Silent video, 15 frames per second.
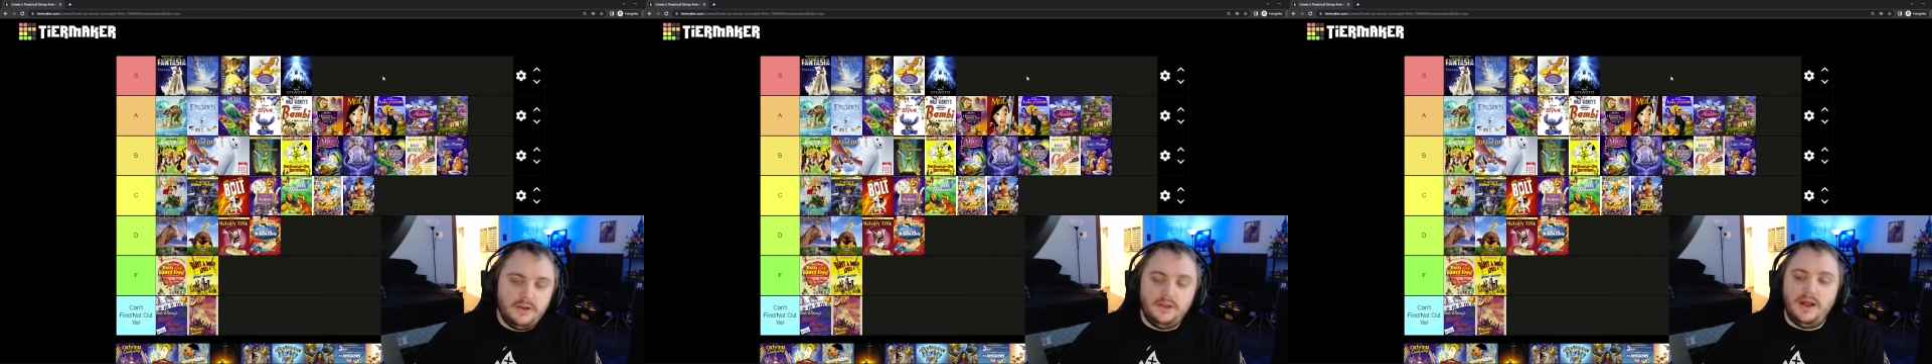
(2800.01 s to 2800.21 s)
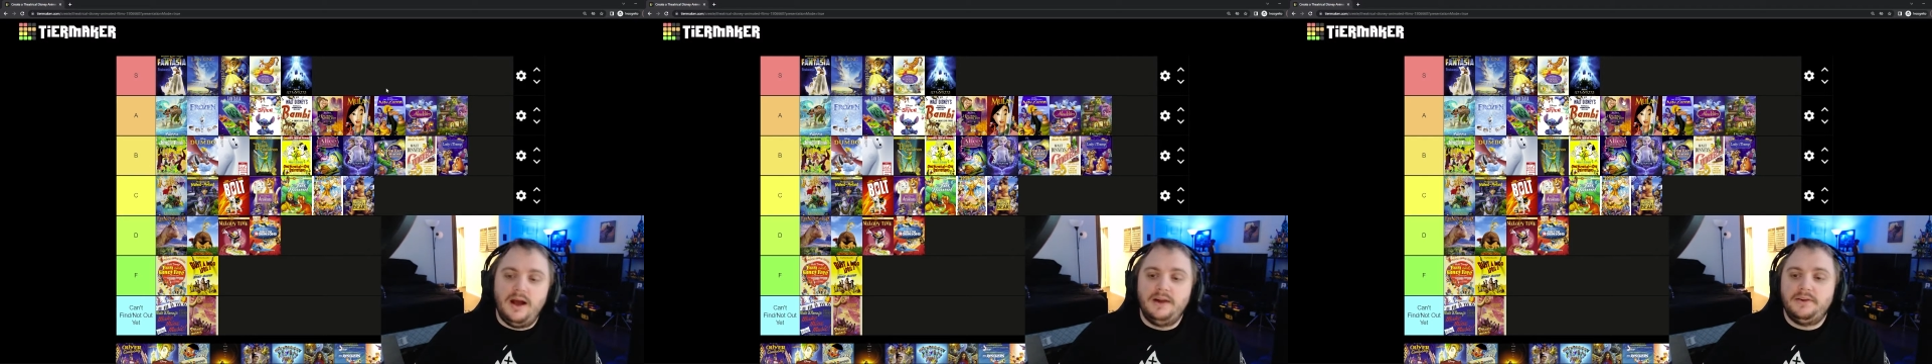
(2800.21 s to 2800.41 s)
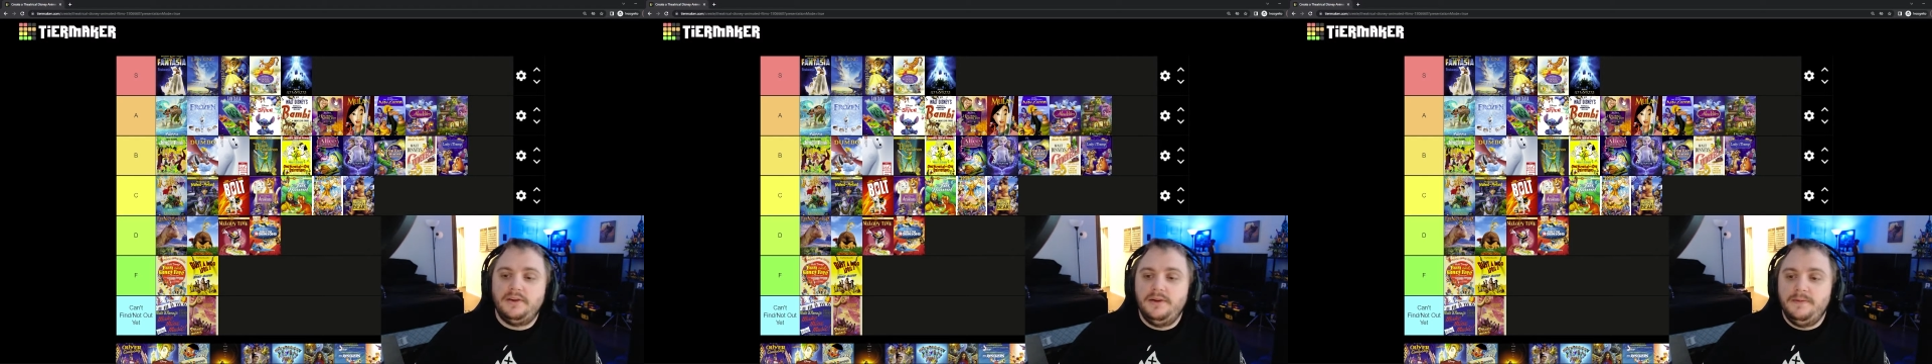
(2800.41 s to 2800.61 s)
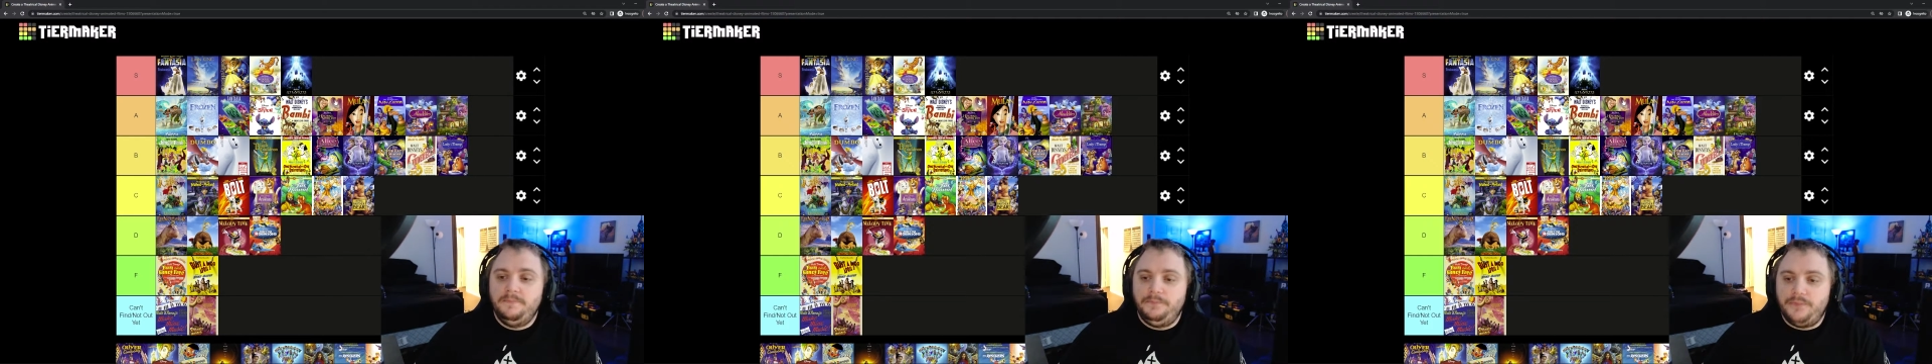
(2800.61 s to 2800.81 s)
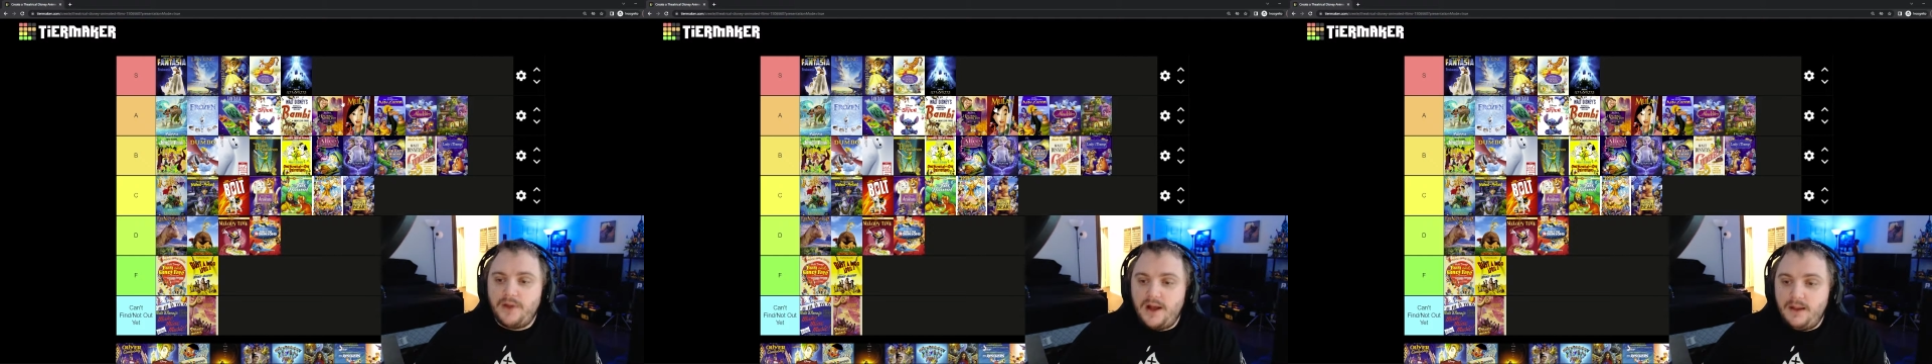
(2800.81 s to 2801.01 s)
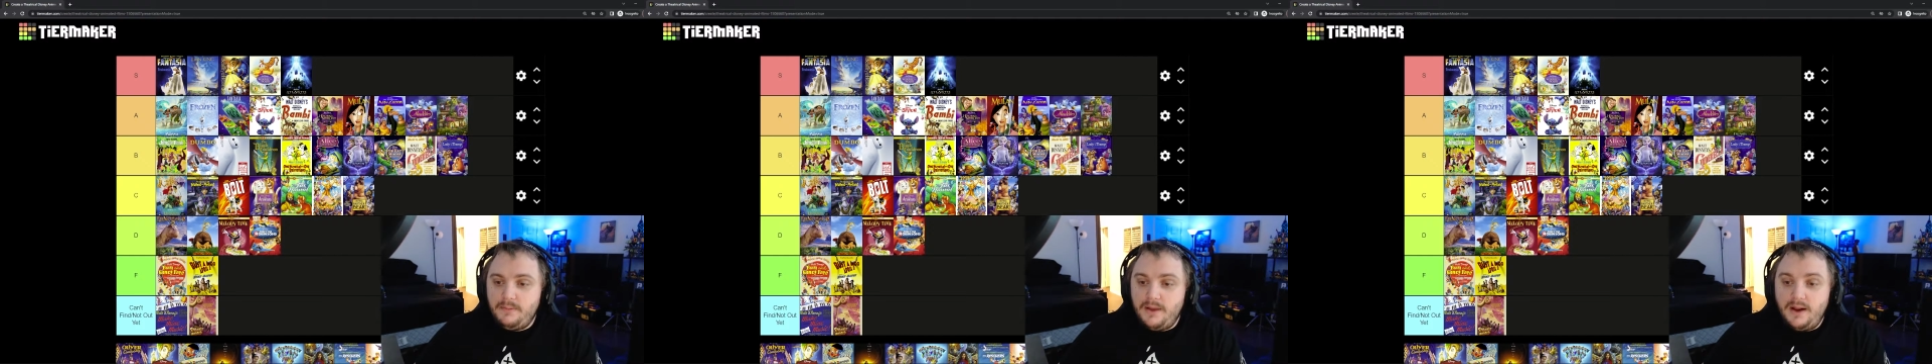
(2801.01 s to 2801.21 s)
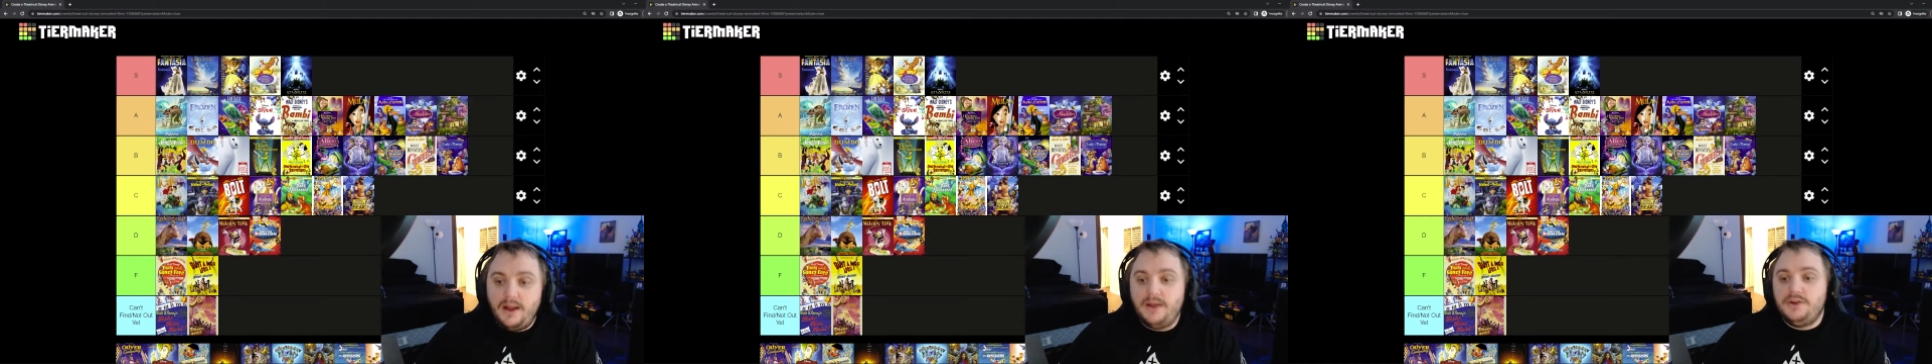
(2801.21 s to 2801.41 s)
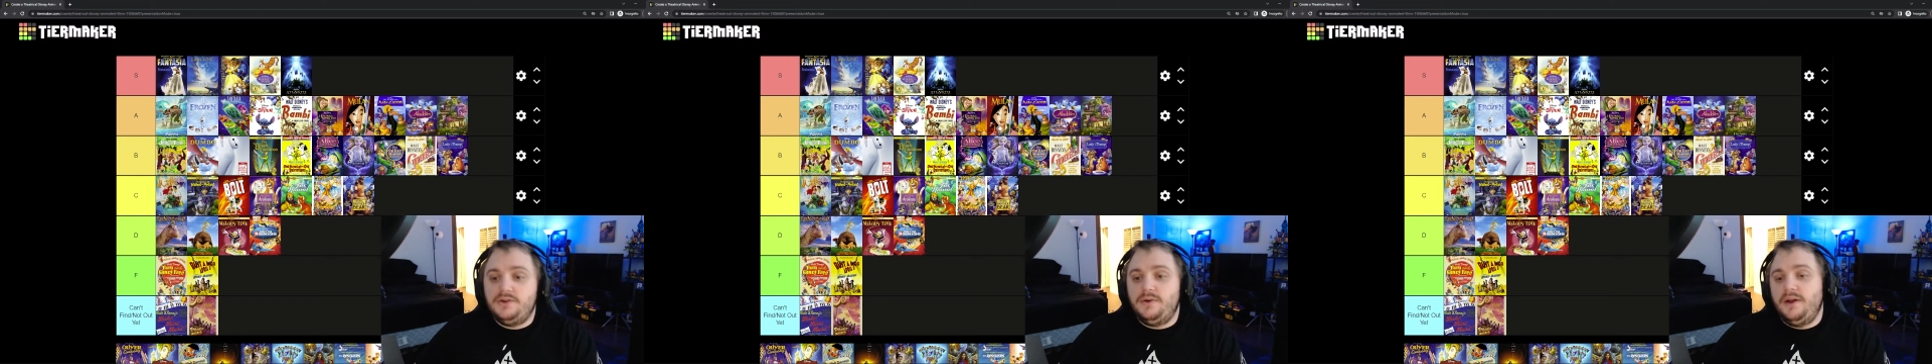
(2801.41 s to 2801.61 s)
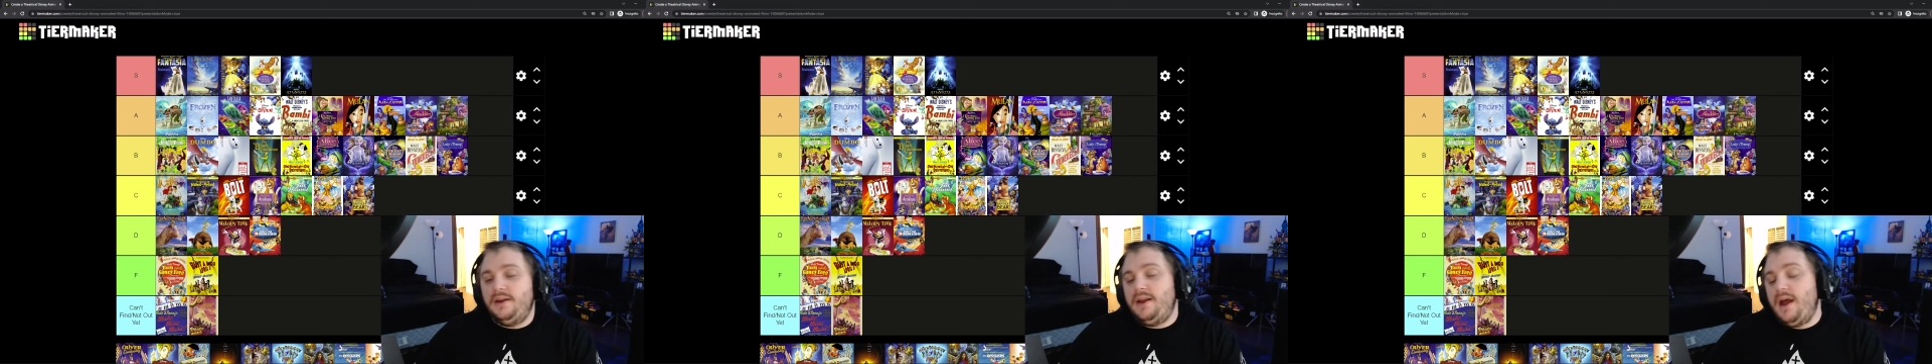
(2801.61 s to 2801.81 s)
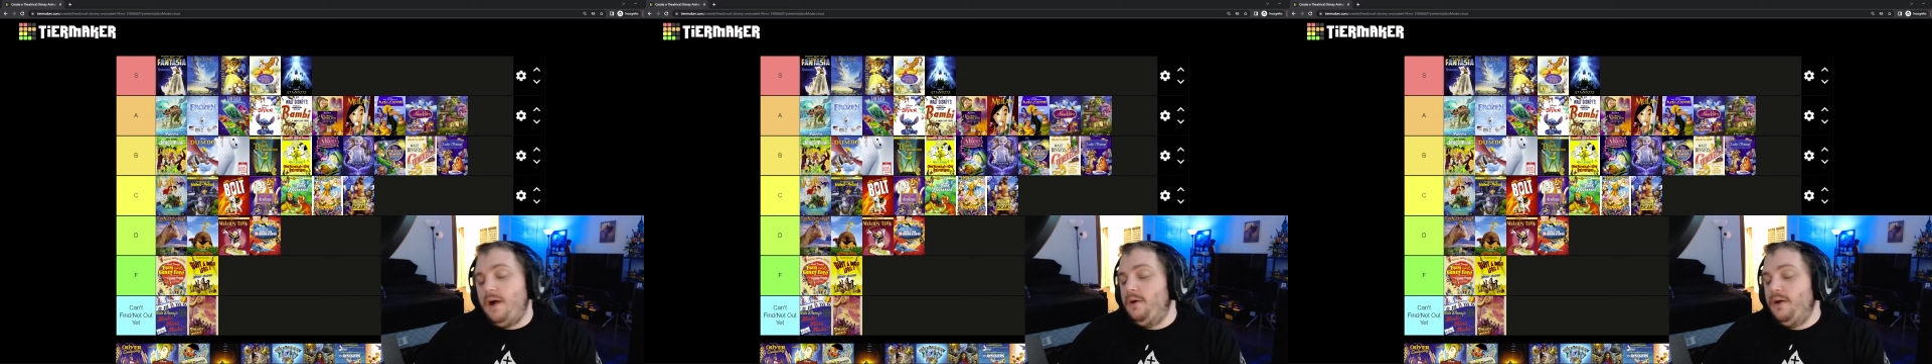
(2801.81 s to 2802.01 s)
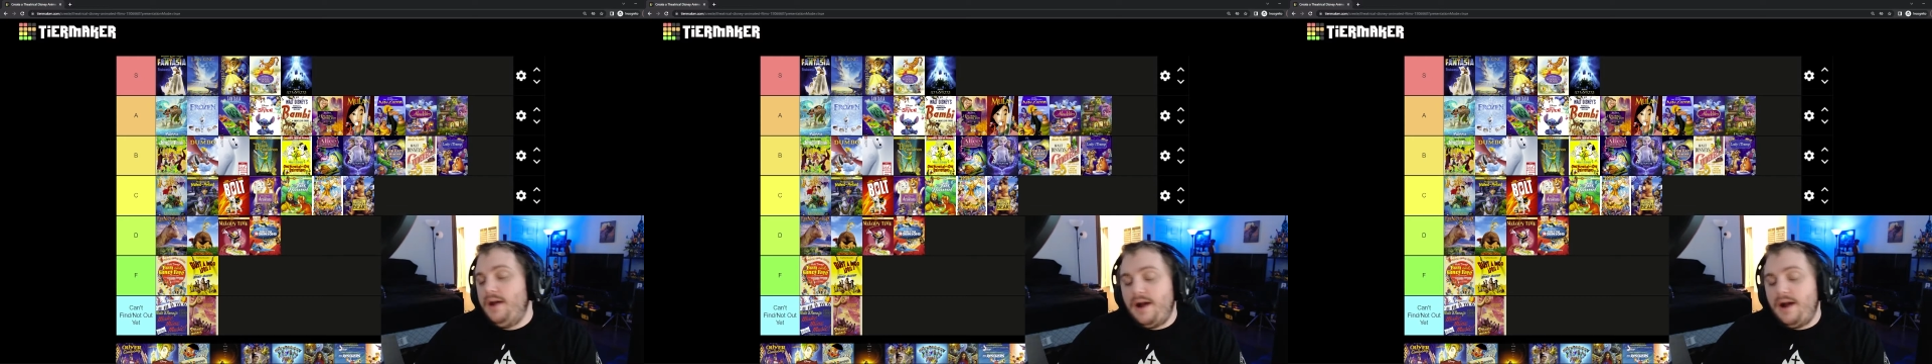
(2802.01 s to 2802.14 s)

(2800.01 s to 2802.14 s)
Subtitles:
lot, and I enjoy it now.